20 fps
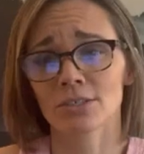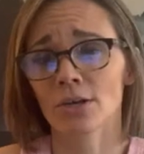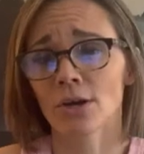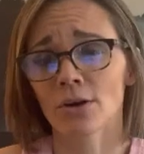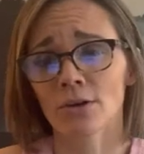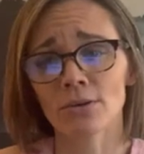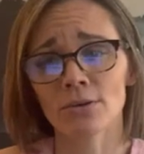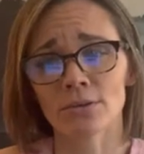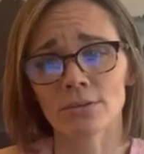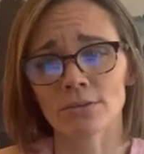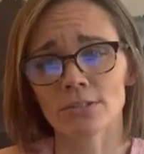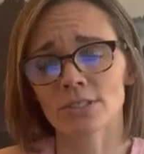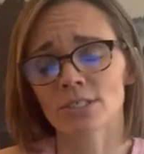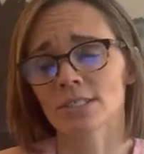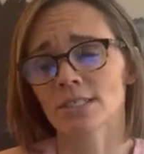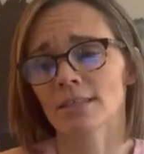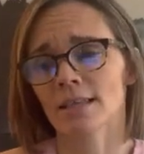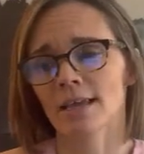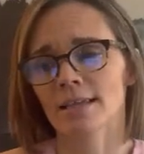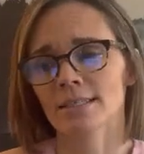coach.
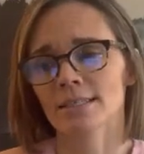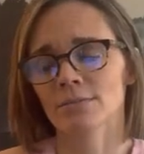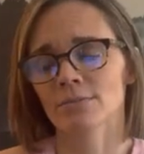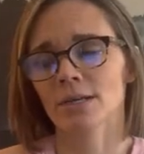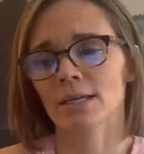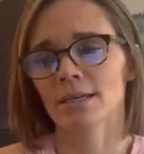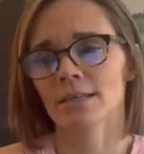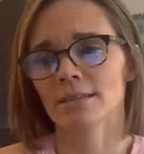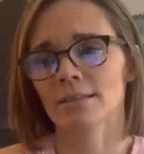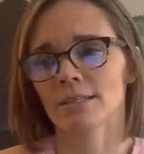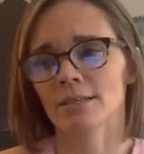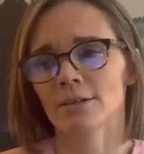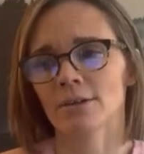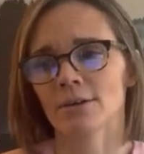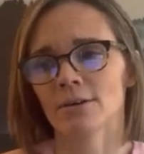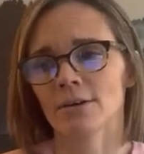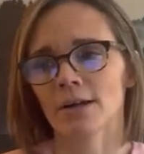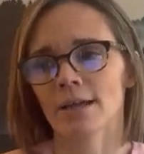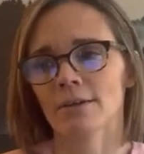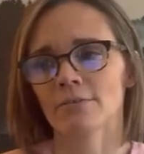And that's what, you
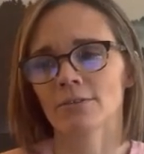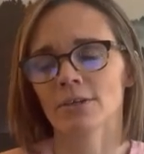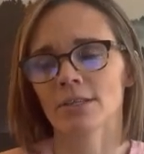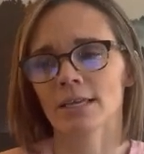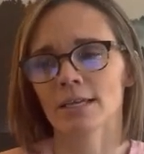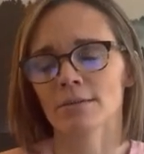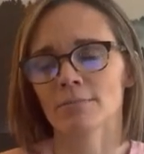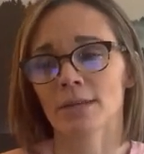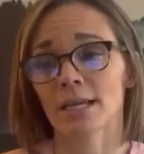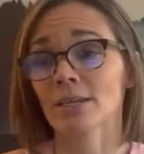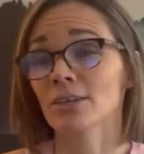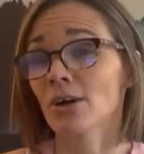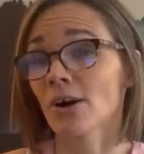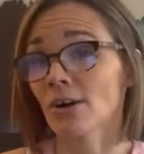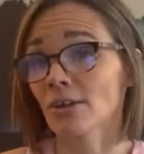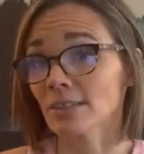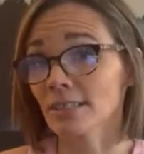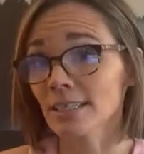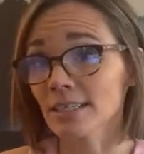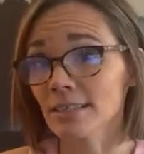know, I feel like my
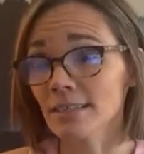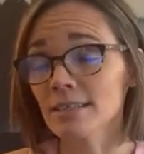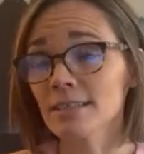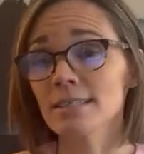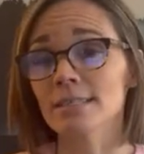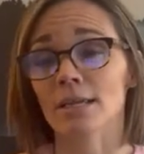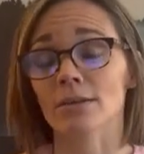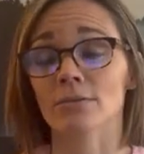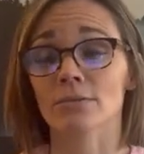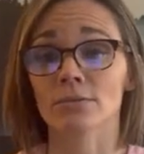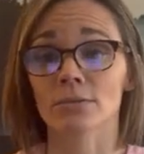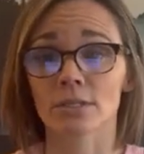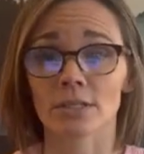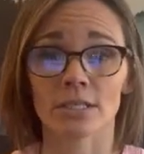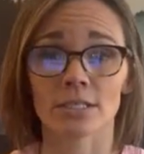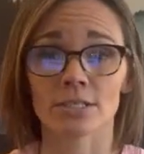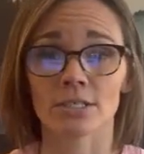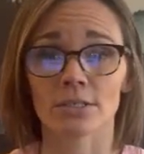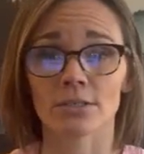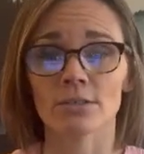calling is. I
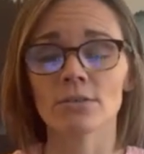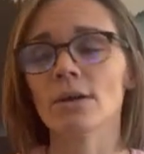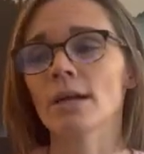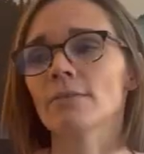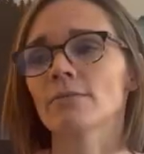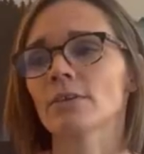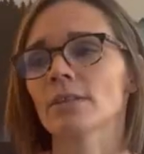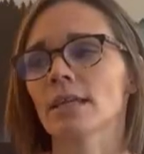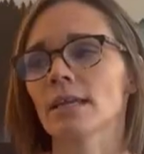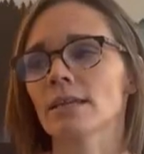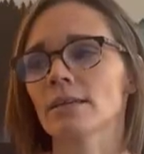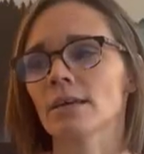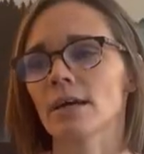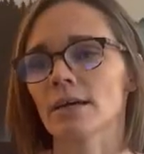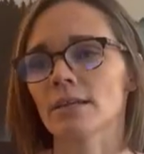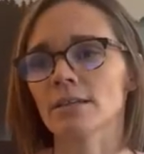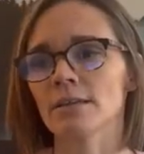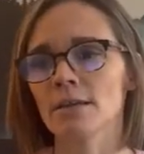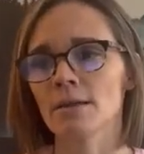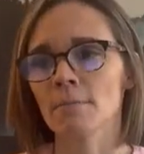really do. I feel like
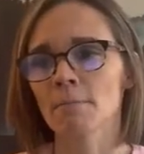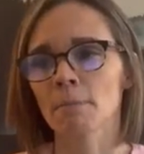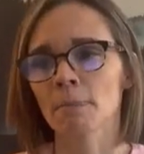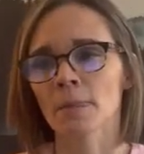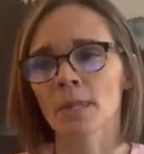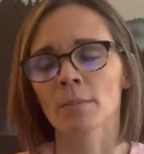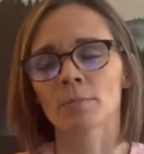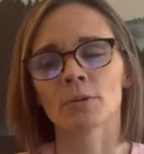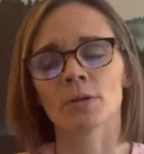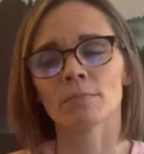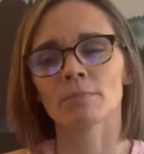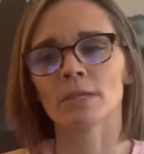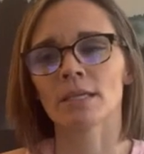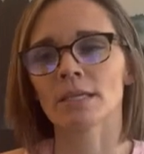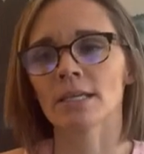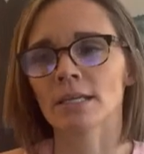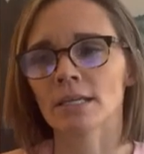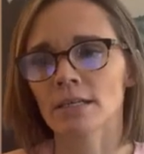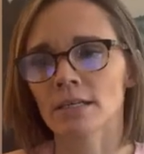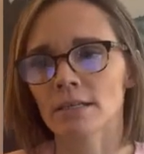God put me
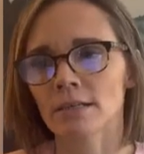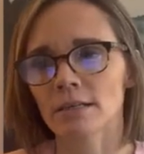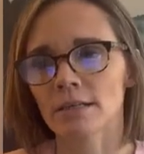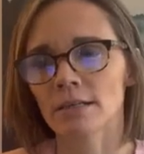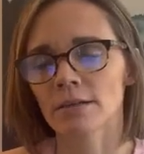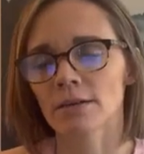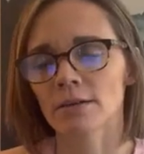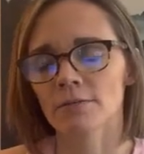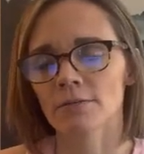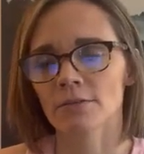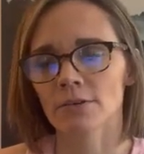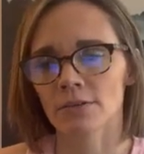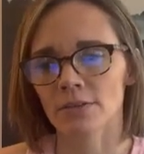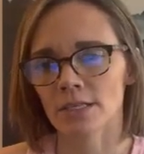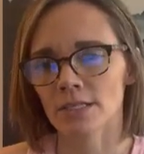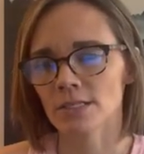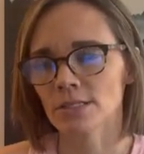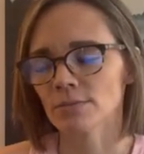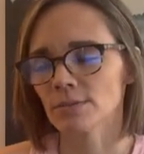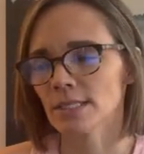here for
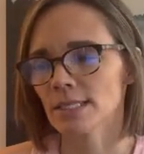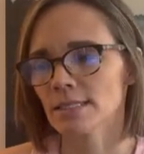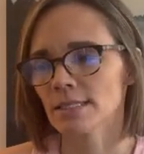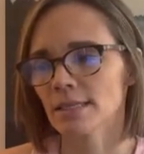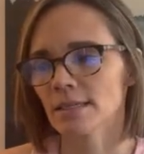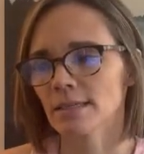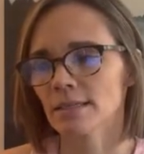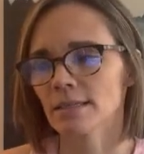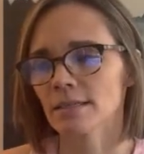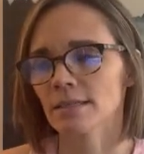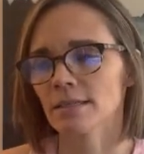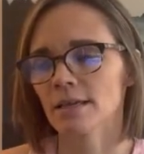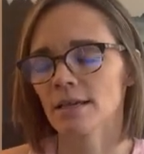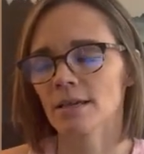this reason.